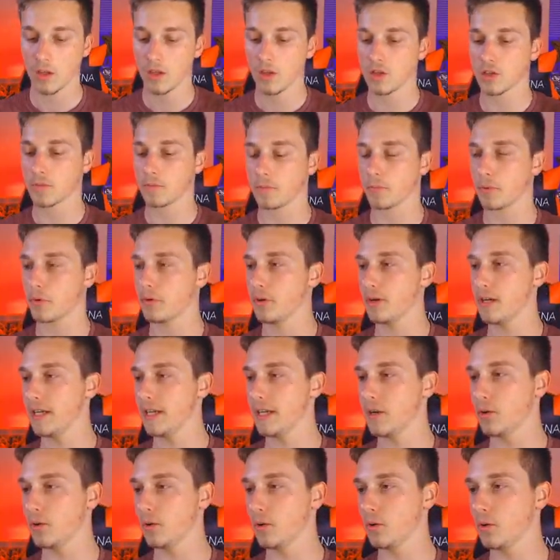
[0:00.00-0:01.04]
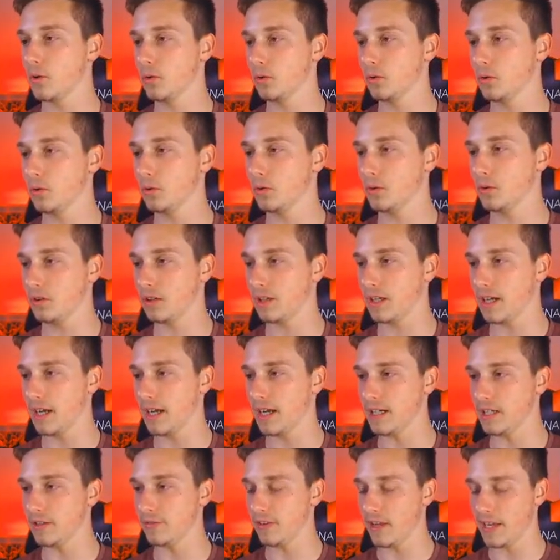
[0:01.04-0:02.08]
Some pretty cool,
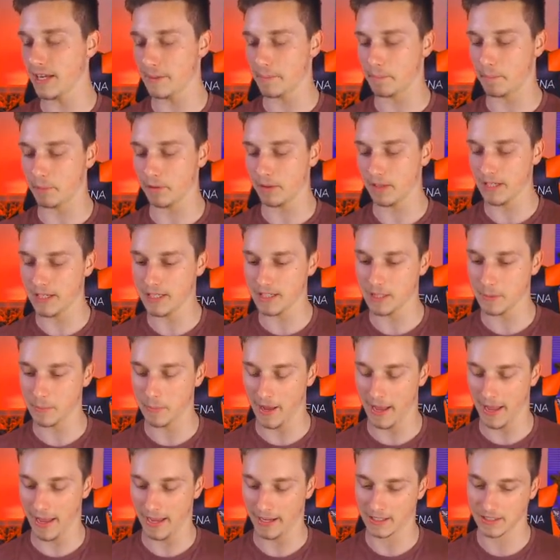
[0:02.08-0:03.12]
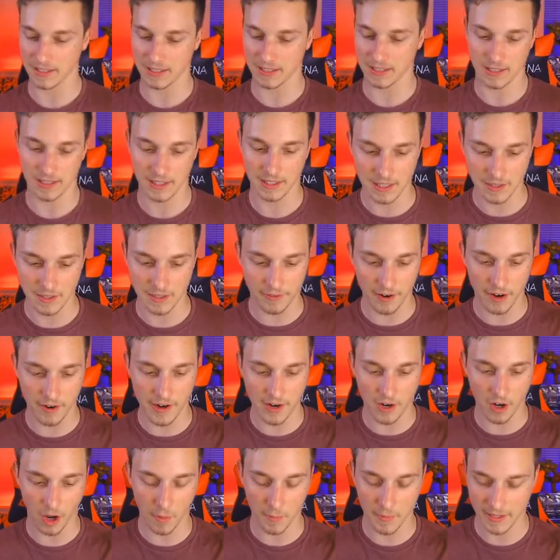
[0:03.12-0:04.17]
kind of like blister packs. These are very
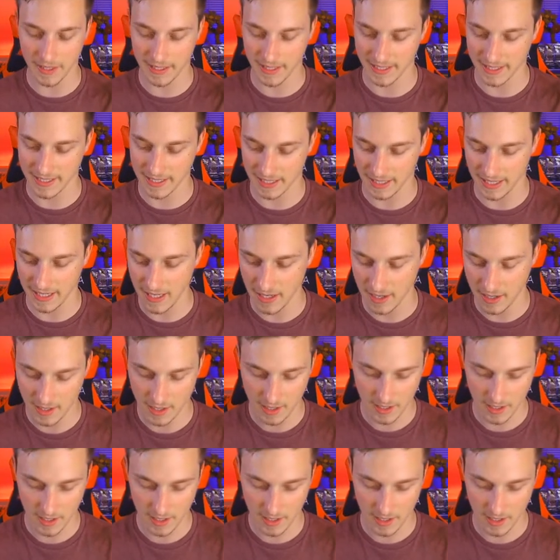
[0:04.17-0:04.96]
common in Italy.